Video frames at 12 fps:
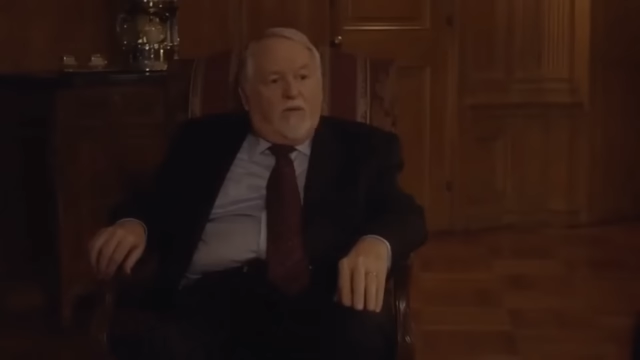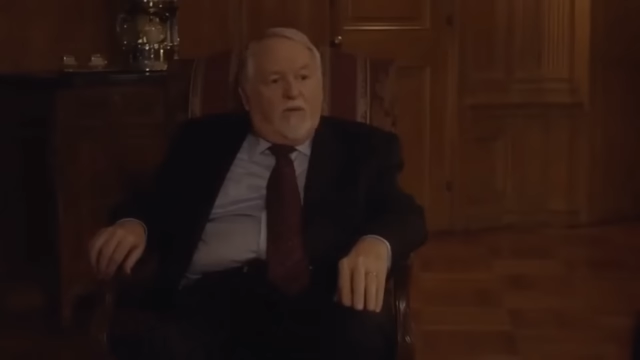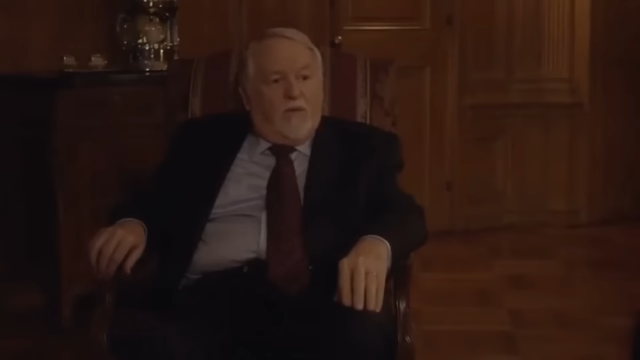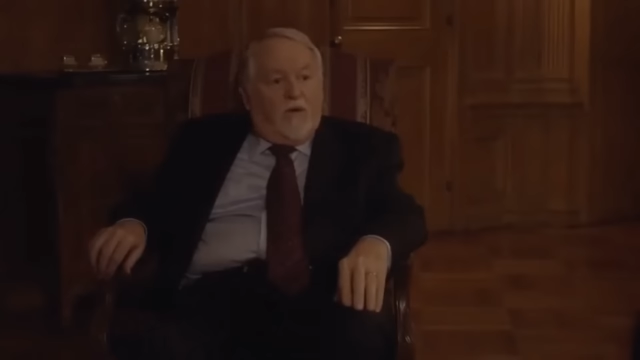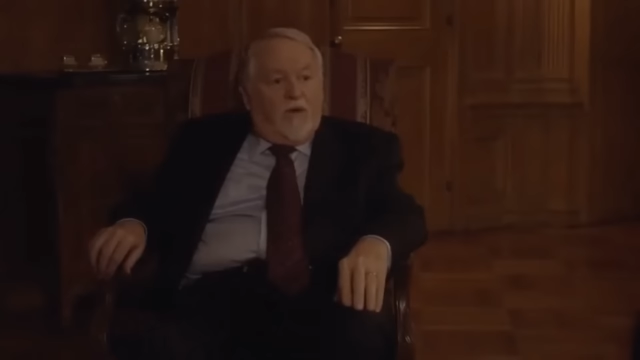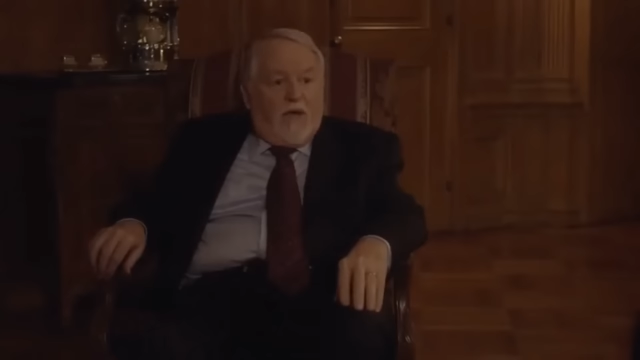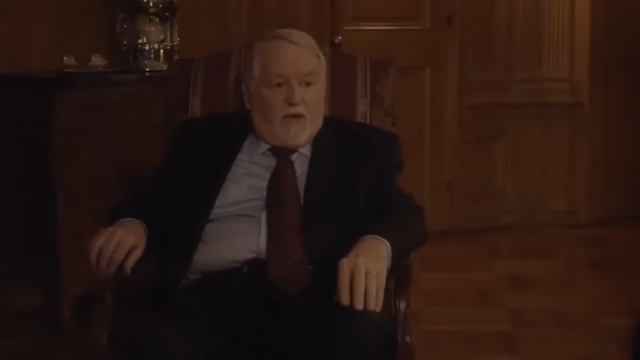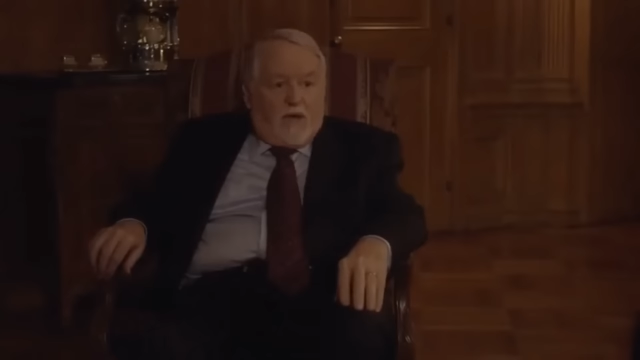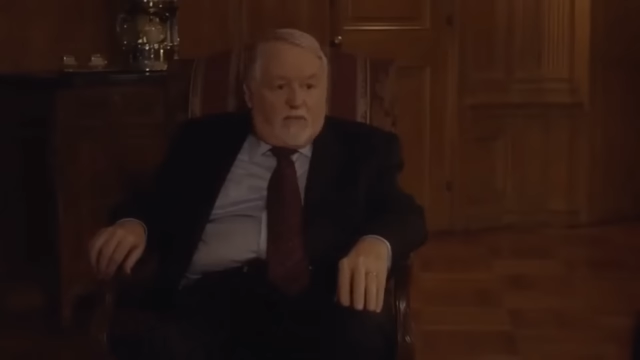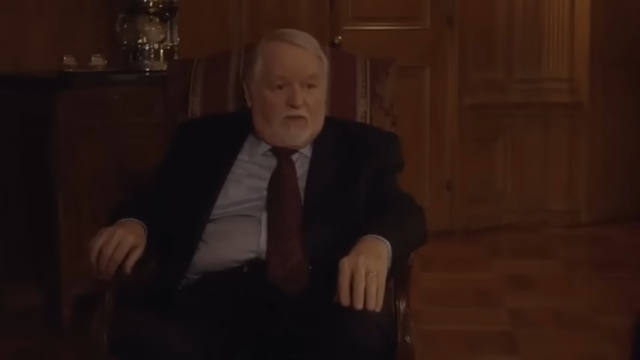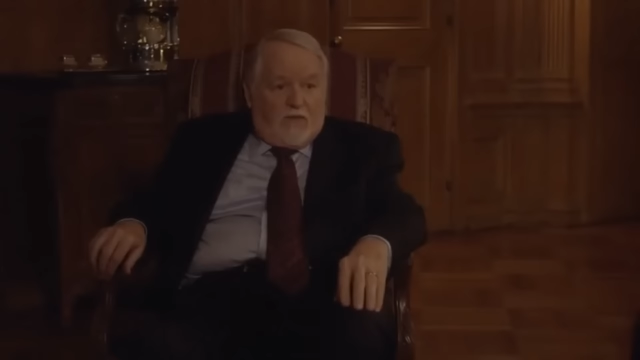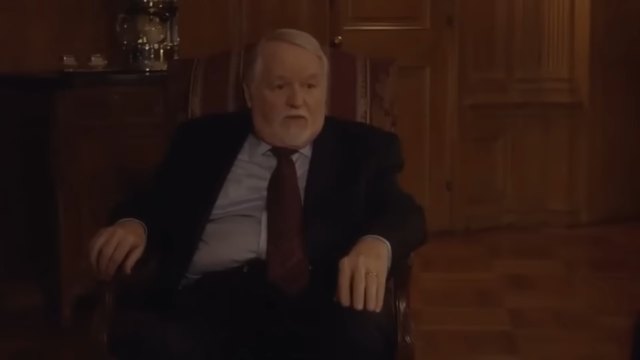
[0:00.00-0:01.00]
of your
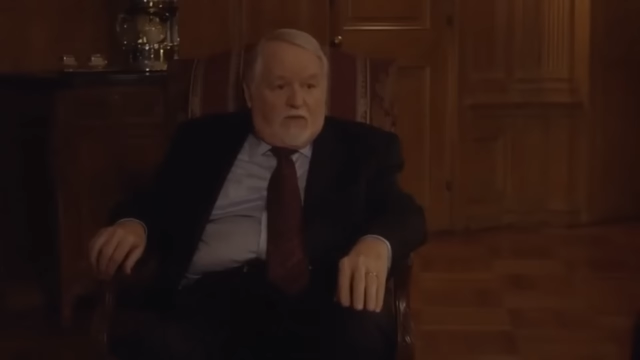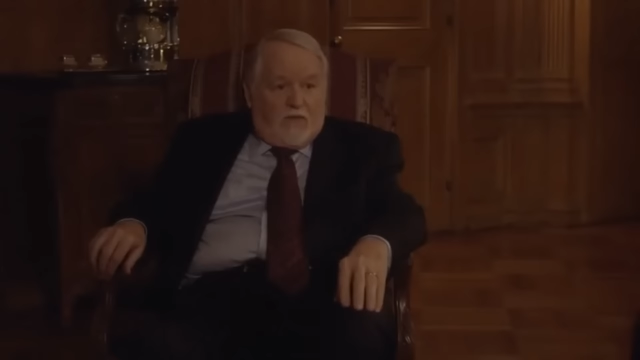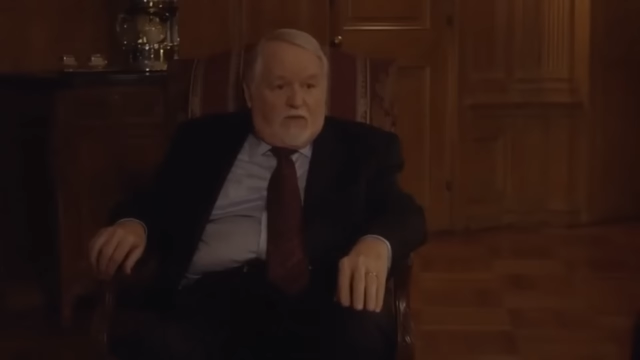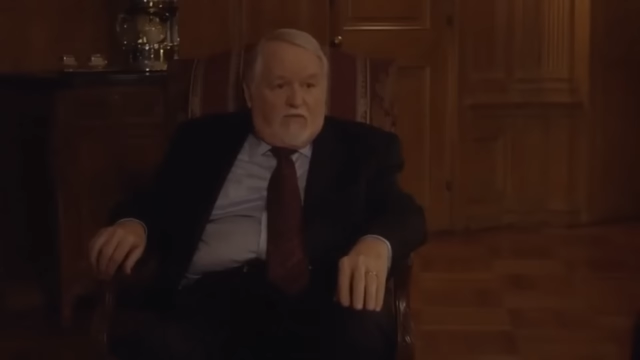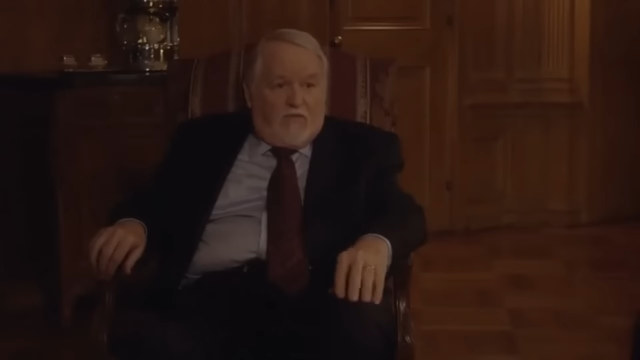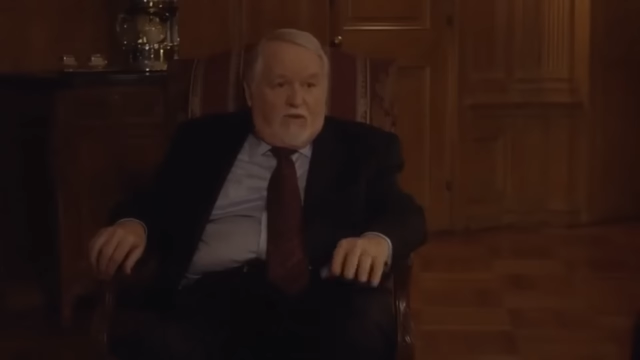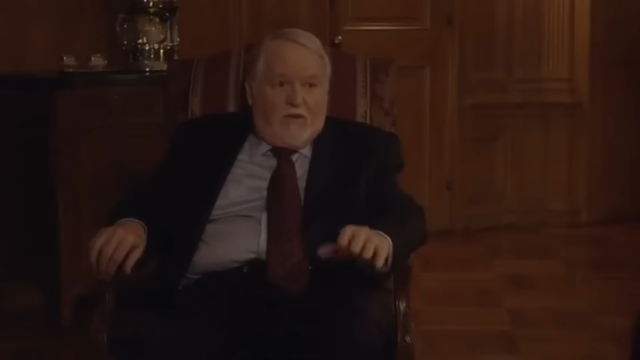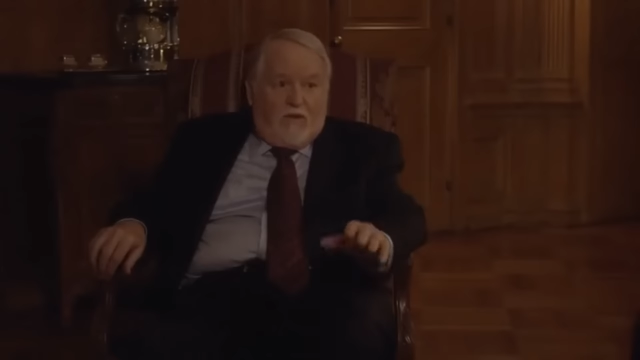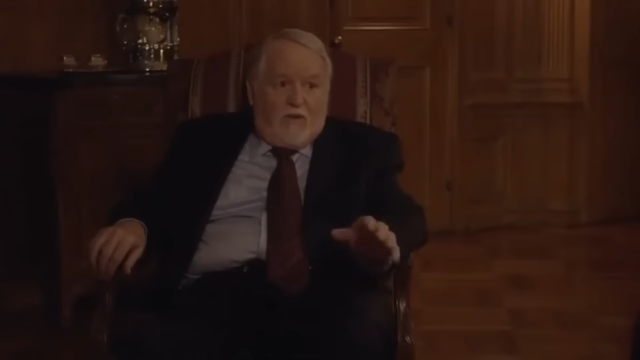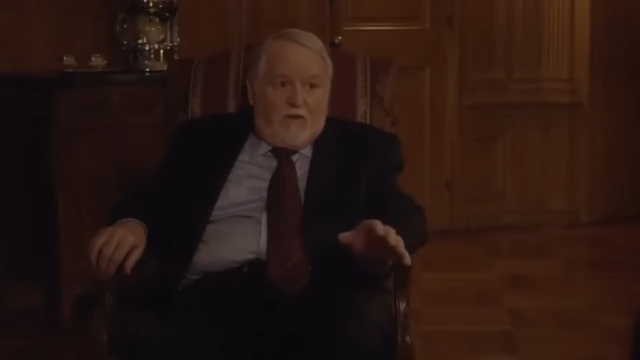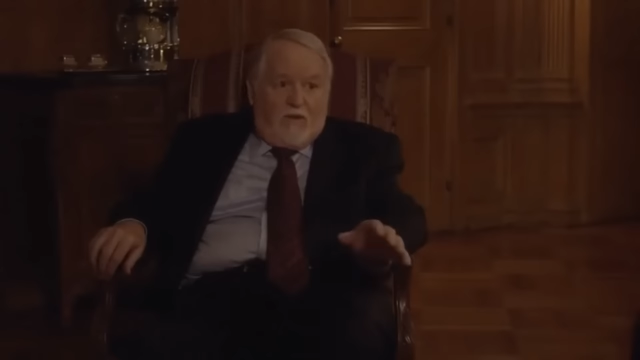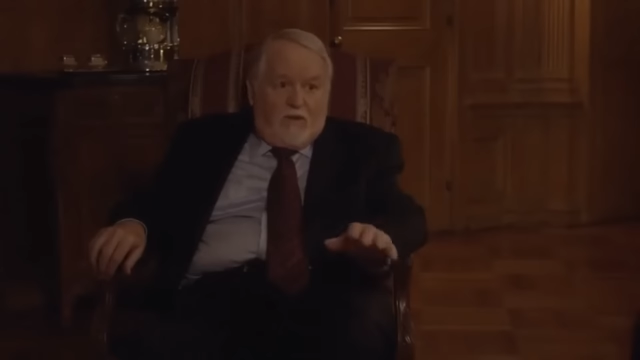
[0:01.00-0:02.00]
caliber is living
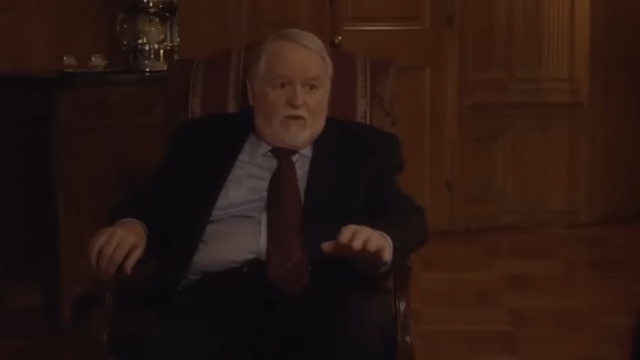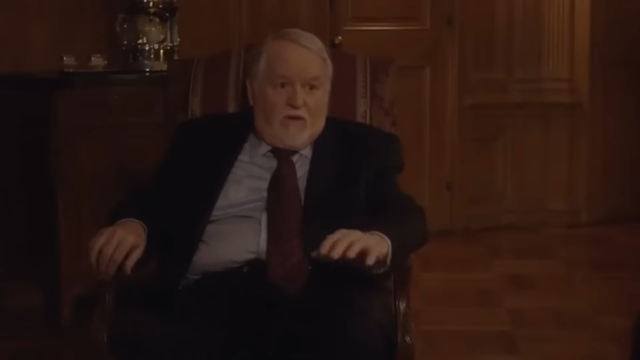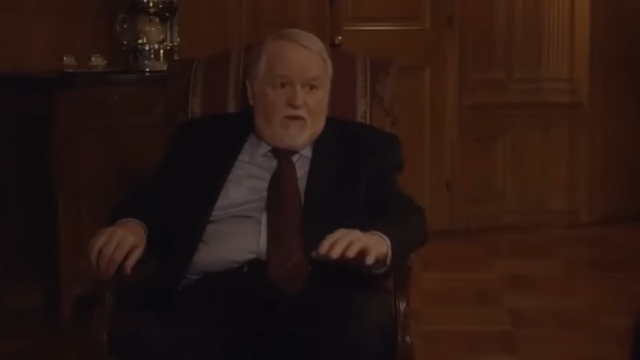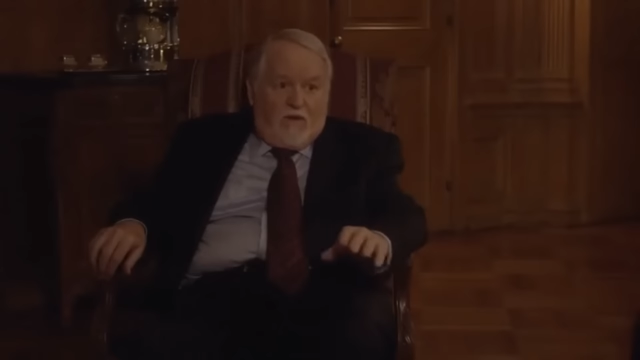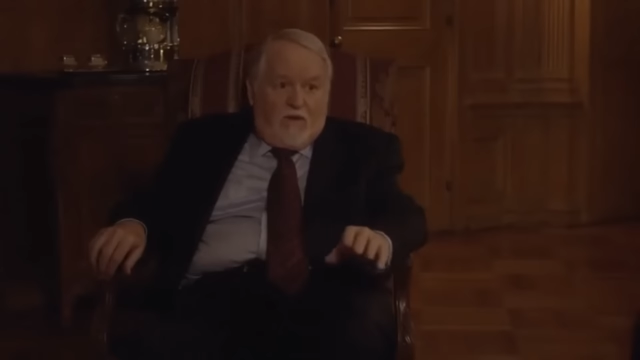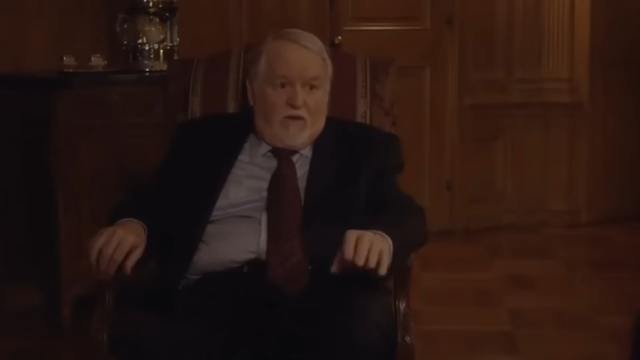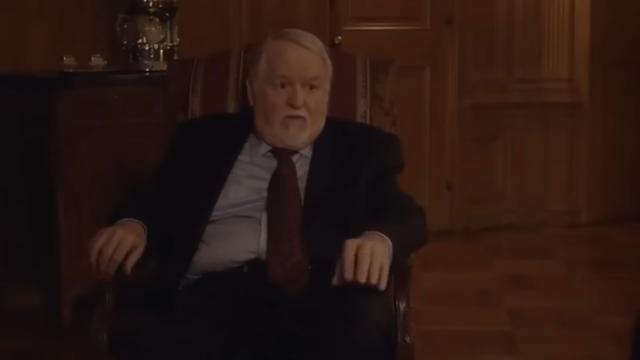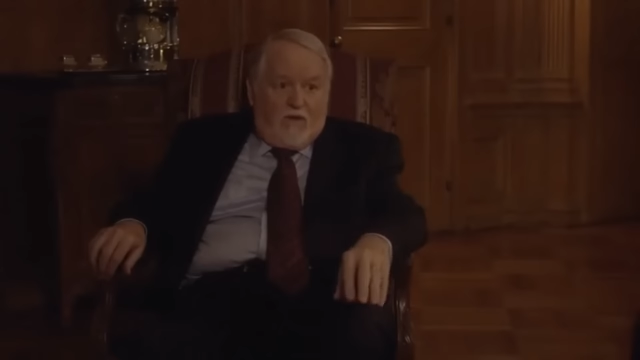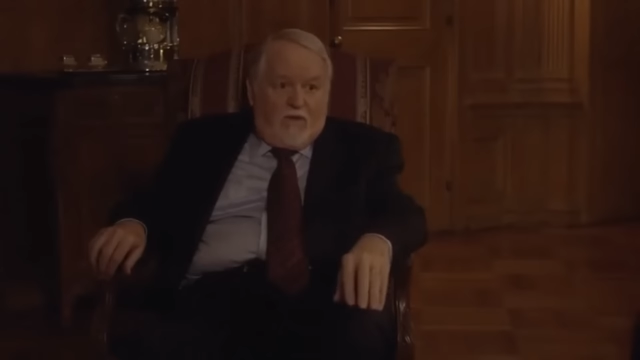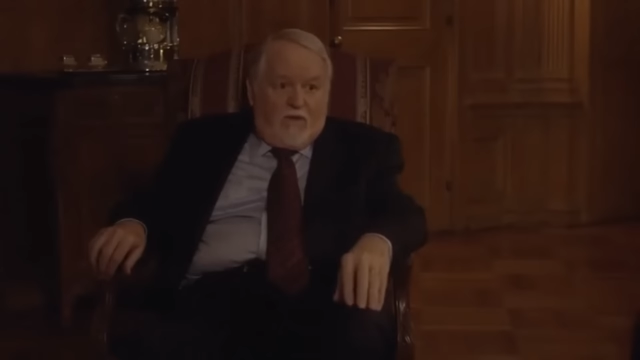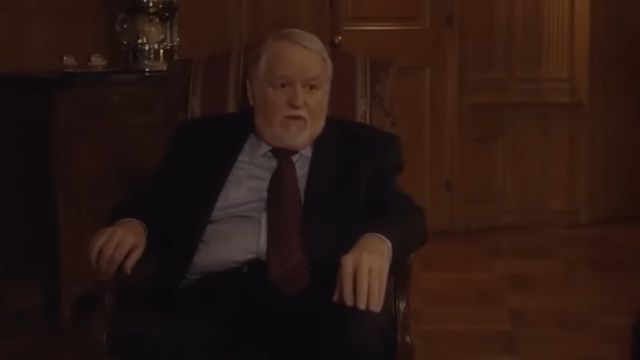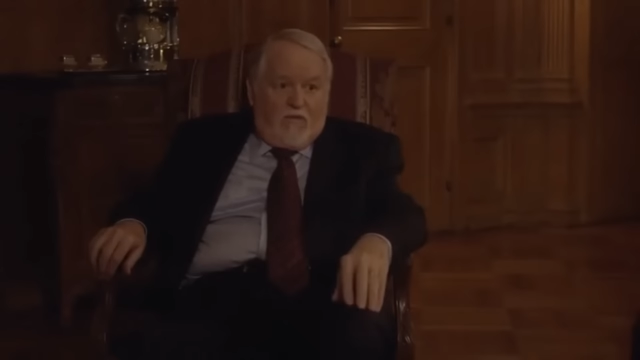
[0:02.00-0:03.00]
here and there, I
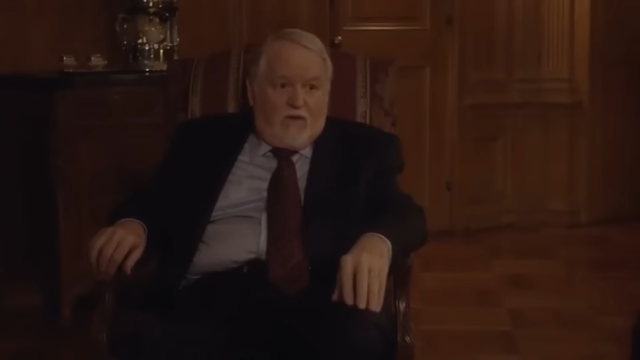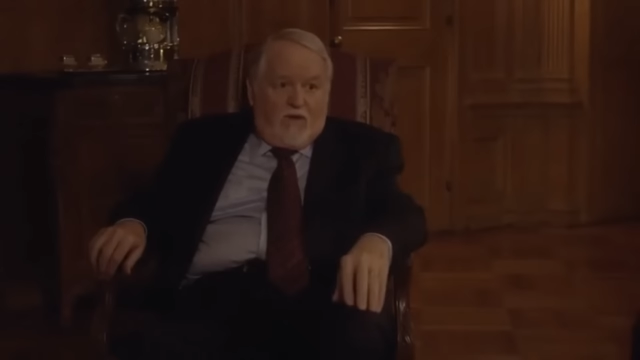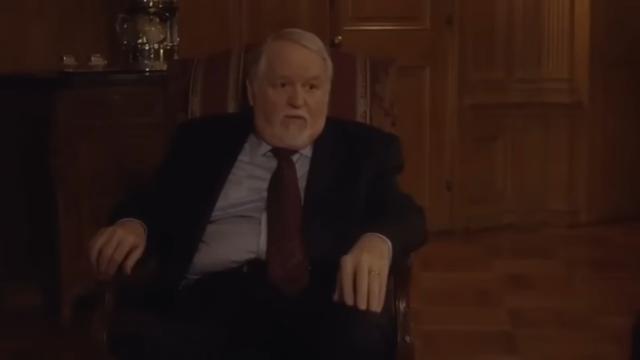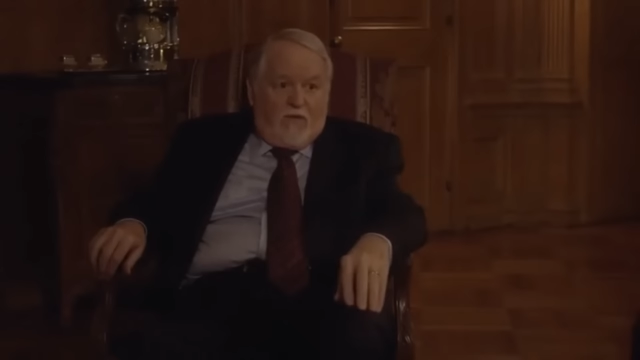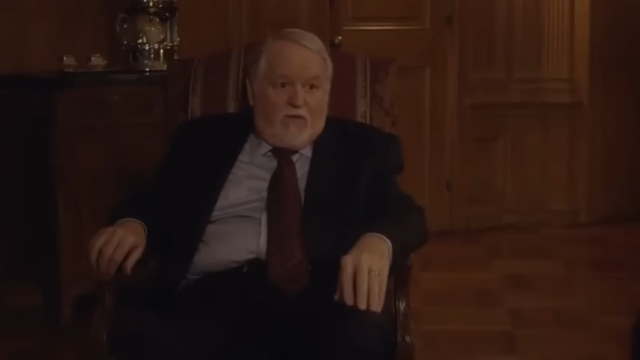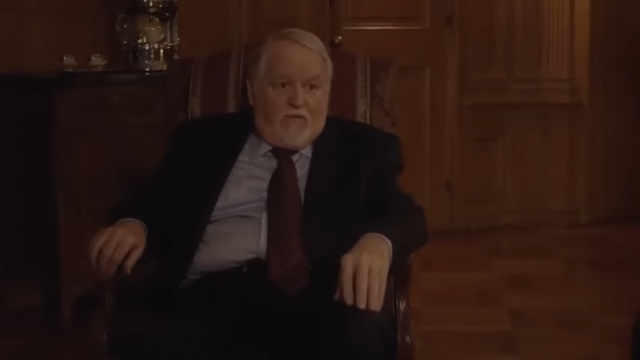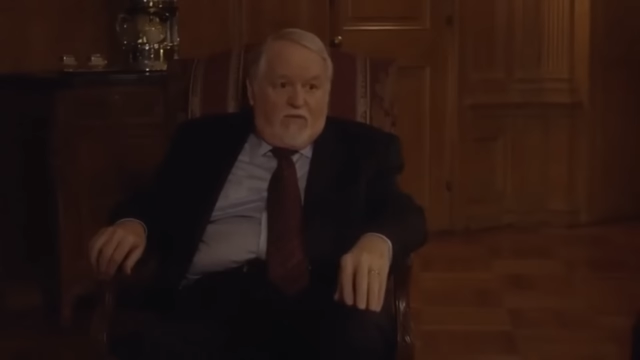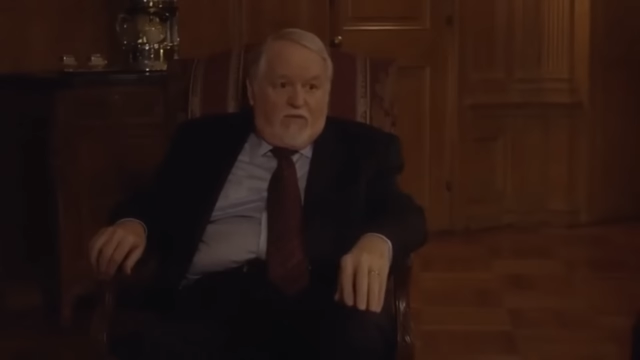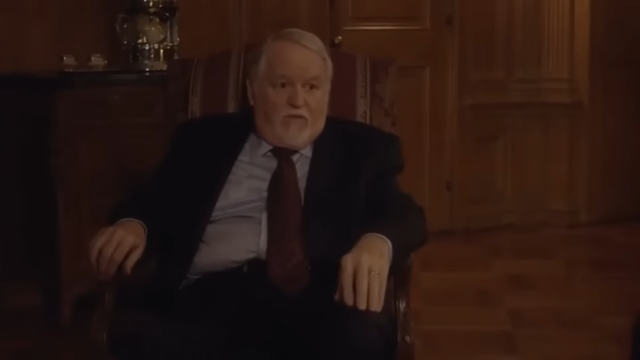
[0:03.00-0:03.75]
wonder if I can be of